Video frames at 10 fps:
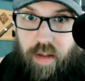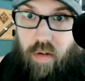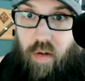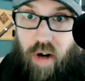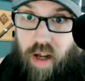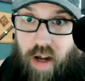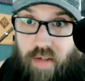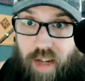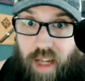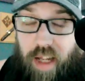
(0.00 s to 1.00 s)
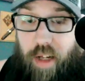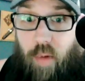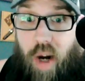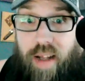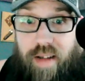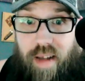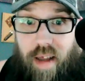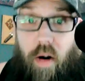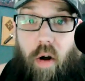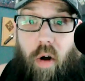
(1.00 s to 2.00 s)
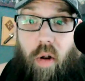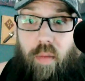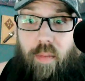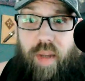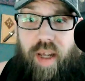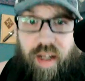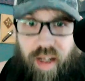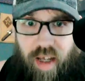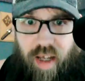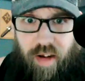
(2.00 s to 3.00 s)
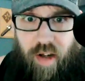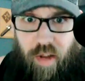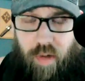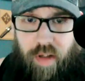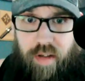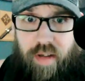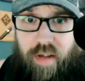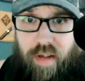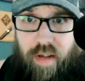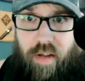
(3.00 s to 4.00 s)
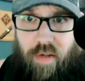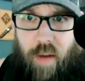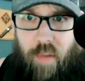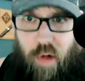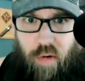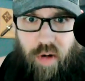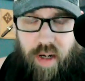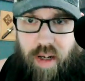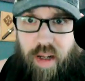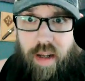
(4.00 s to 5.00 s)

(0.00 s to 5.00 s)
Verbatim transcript: or not having any rides at all, be it he got another one, another opportunity.